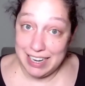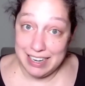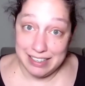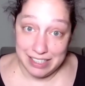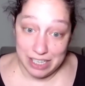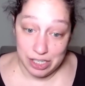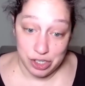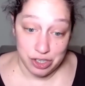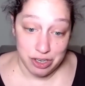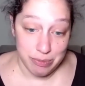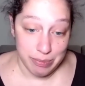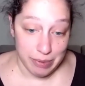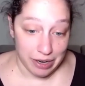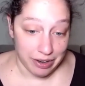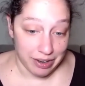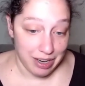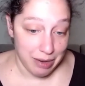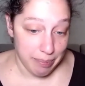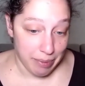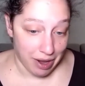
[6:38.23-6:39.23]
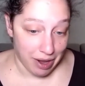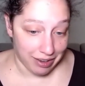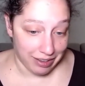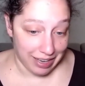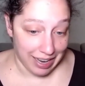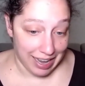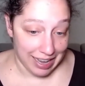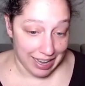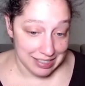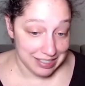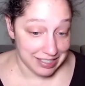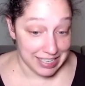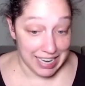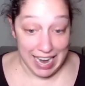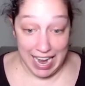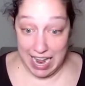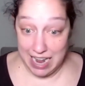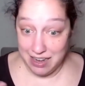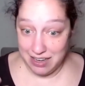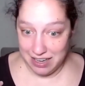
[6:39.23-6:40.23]
in Digital Marketing podcast
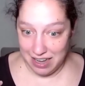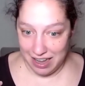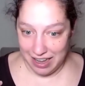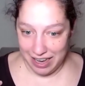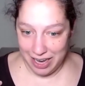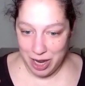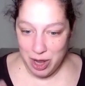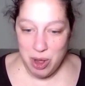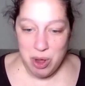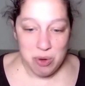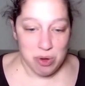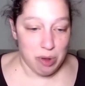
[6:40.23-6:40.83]
and I